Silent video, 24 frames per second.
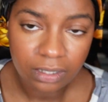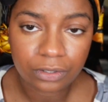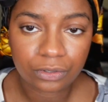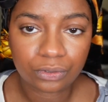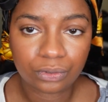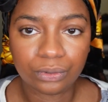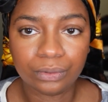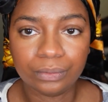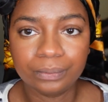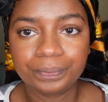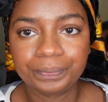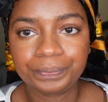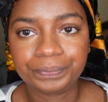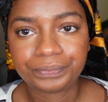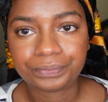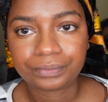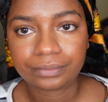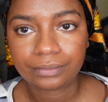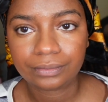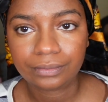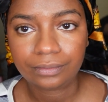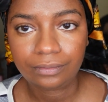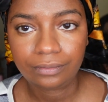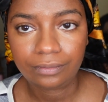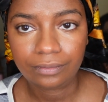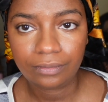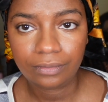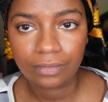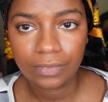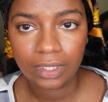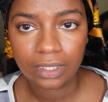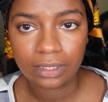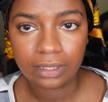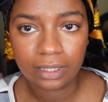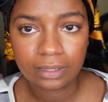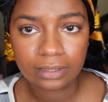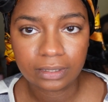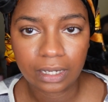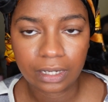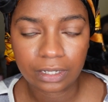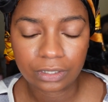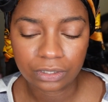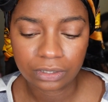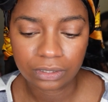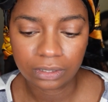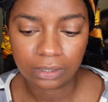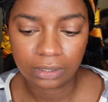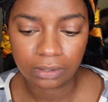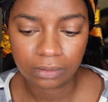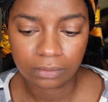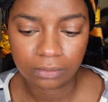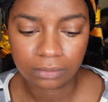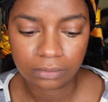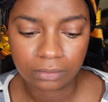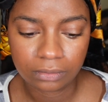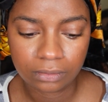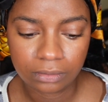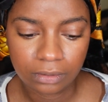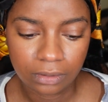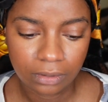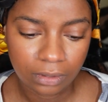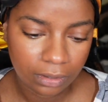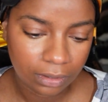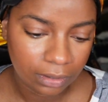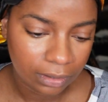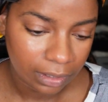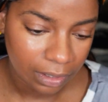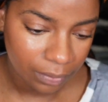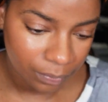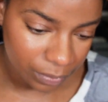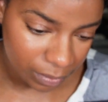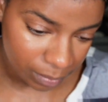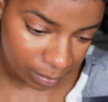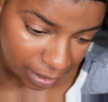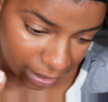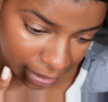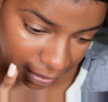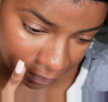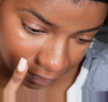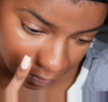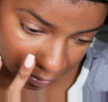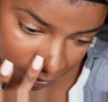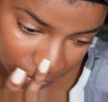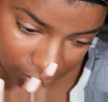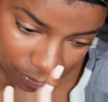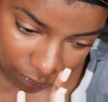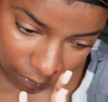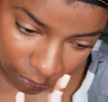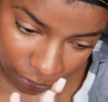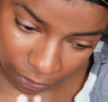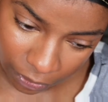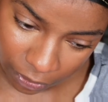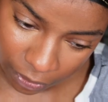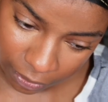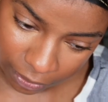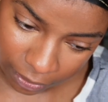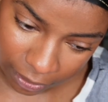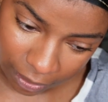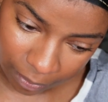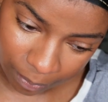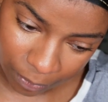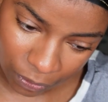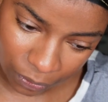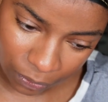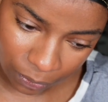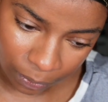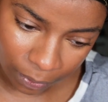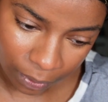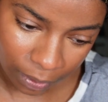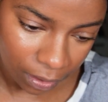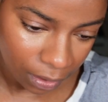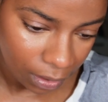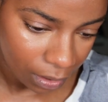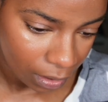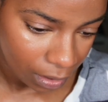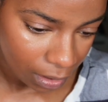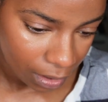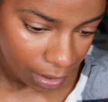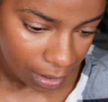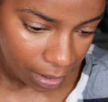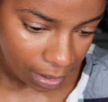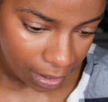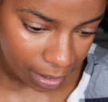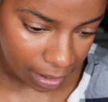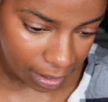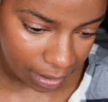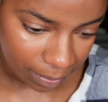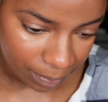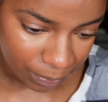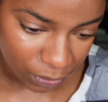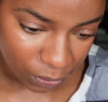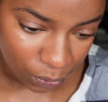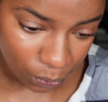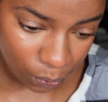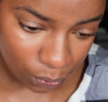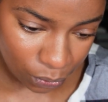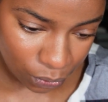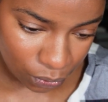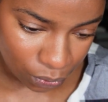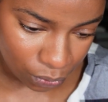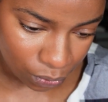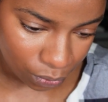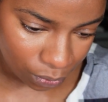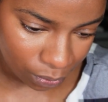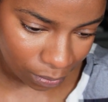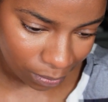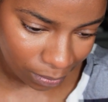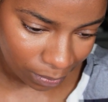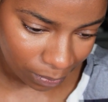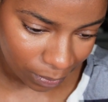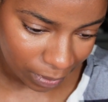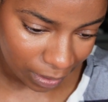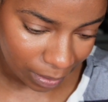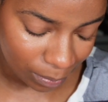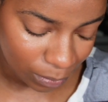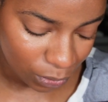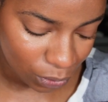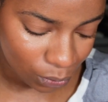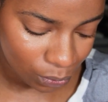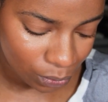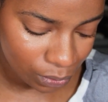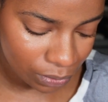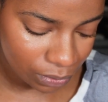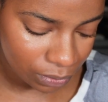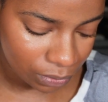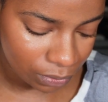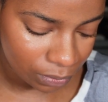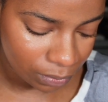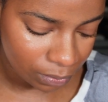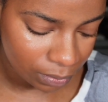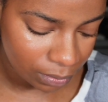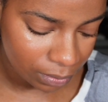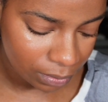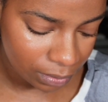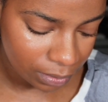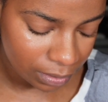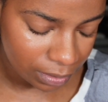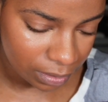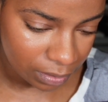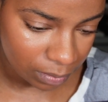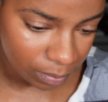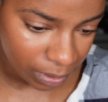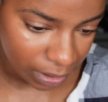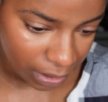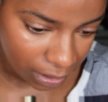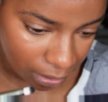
I like to ramble. So you're just gonna get me uncut and unfiltered. I might cut this up a little bit, but you're gonna get me